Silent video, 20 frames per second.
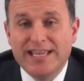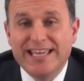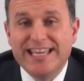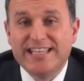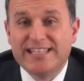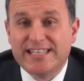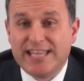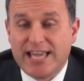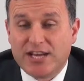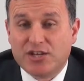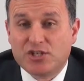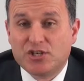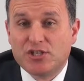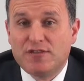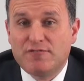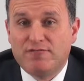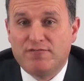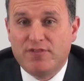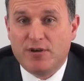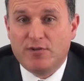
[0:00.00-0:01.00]
it's
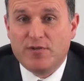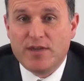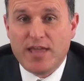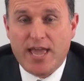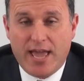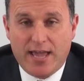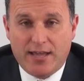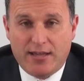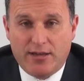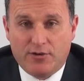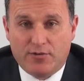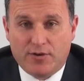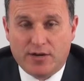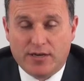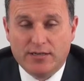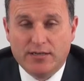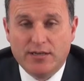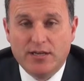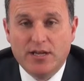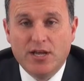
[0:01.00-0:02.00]
actually very accurate.